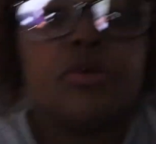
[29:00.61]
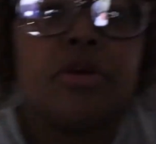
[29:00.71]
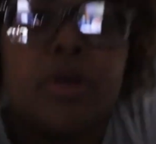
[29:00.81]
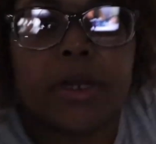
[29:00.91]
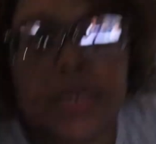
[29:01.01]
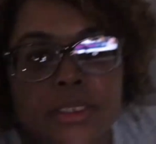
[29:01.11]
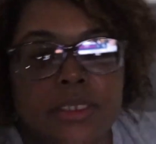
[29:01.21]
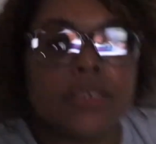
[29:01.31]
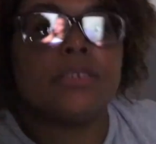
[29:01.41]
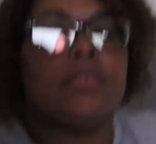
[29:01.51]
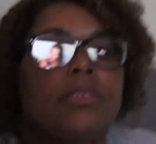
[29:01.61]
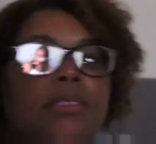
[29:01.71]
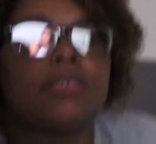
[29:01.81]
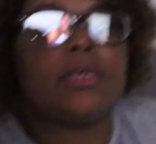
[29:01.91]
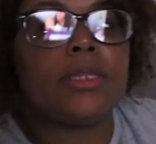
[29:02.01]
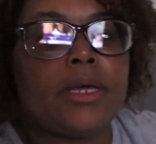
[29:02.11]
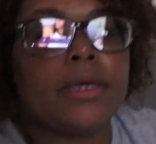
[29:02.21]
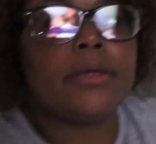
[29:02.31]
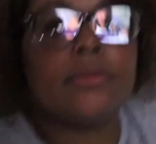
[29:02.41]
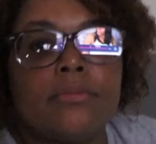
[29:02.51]
crazy to say
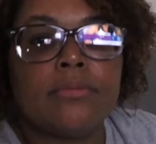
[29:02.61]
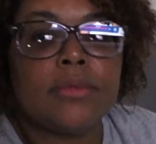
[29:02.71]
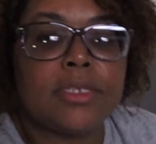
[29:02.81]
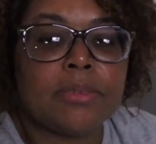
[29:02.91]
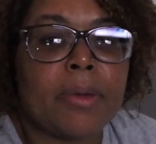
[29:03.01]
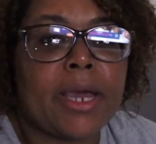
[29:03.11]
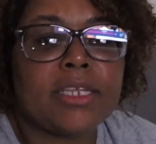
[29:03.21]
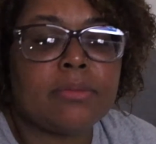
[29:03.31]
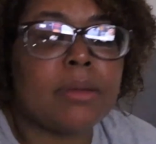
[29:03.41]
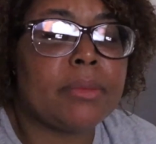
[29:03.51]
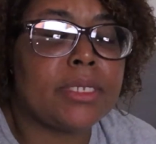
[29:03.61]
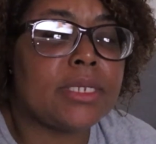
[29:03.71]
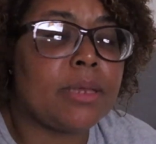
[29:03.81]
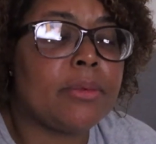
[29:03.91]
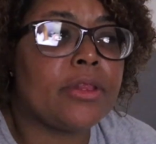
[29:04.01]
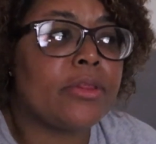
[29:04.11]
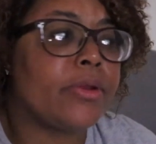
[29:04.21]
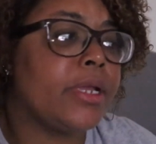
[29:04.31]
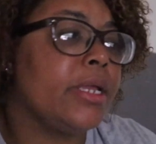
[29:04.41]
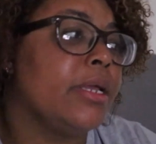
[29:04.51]
that it's past my bedtime at
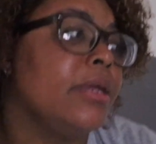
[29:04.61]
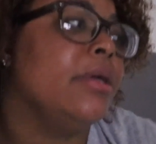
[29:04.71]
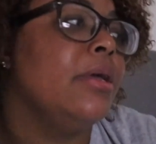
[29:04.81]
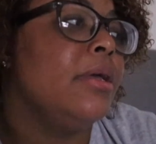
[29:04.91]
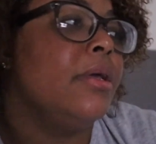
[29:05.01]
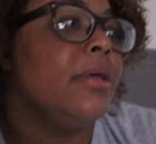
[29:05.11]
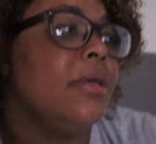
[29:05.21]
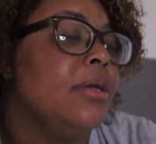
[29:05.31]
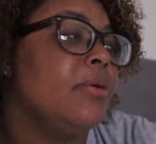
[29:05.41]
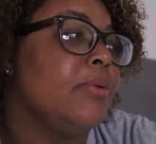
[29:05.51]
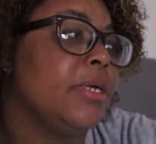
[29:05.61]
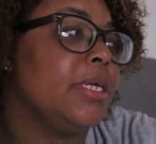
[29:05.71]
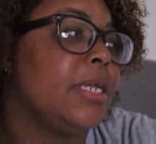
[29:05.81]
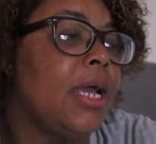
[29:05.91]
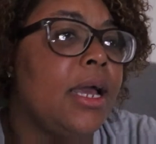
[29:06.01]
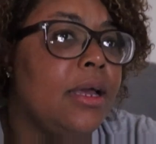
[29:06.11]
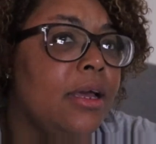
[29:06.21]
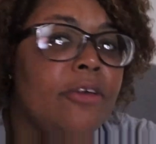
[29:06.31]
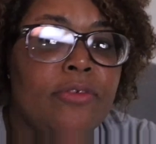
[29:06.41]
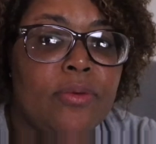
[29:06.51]
3 when
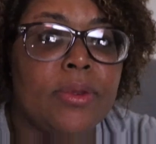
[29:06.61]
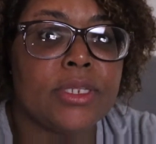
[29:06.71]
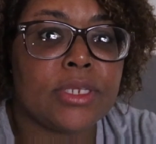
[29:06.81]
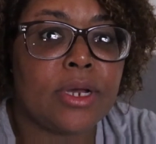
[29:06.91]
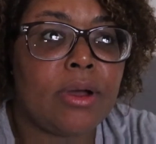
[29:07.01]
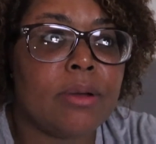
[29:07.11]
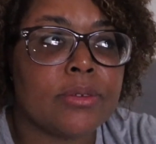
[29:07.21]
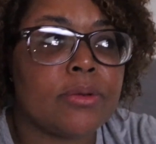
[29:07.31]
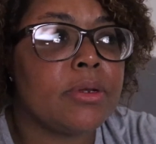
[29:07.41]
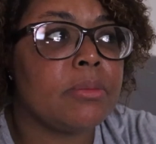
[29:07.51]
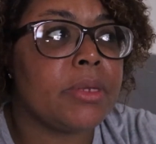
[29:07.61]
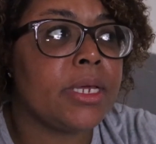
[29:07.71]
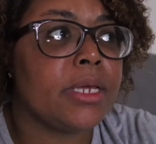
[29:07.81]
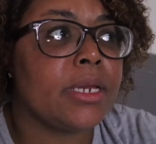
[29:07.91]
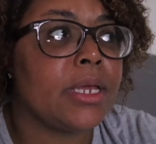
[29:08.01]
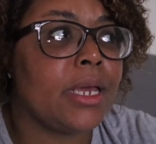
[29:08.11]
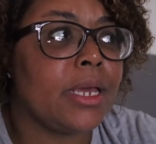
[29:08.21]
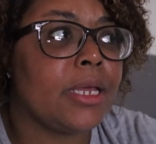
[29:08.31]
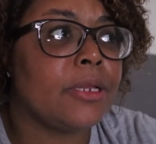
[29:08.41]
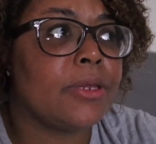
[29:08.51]
a few weeks ago I was going to bed
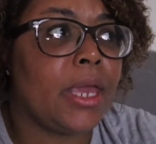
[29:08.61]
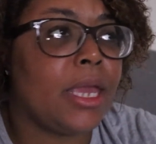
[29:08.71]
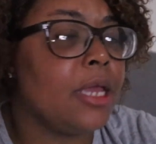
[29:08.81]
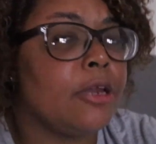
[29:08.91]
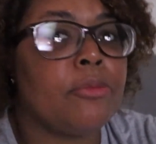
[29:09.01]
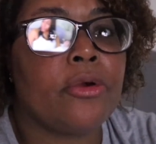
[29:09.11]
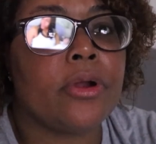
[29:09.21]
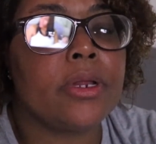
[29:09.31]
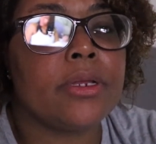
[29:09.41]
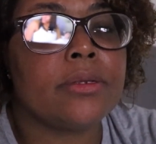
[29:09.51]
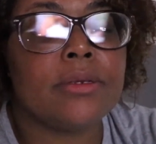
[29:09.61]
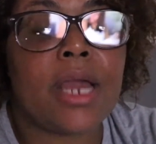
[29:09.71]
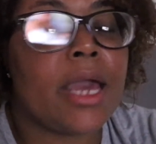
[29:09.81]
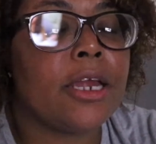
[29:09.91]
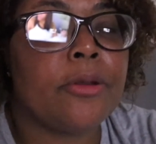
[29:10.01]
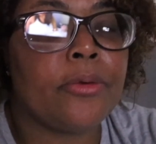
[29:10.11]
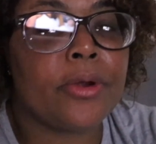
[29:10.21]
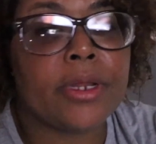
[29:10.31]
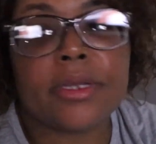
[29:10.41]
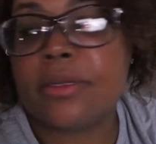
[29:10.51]
at 8 in the morning, 9 in the
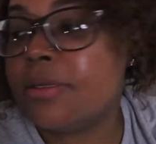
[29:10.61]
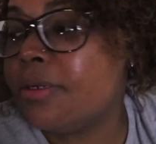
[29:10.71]
morning.